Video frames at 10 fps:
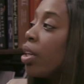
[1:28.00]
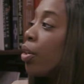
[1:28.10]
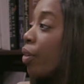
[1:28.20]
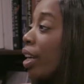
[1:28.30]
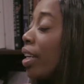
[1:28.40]

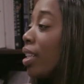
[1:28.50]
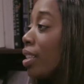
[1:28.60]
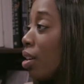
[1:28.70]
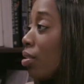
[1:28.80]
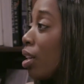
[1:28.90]
Great. It
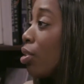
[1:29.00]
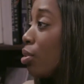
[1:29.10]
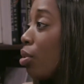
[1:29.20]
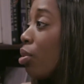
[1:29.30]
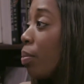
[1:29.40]
sounds like you
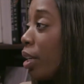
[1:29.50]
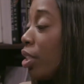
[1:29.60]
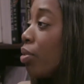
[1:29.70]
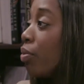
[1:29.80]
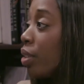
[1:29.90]
know the
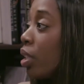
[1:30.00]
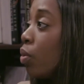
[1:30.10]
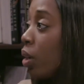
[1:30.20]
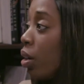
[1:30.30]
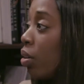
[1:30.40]
patient really
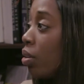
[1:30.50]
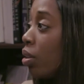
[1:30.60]
well.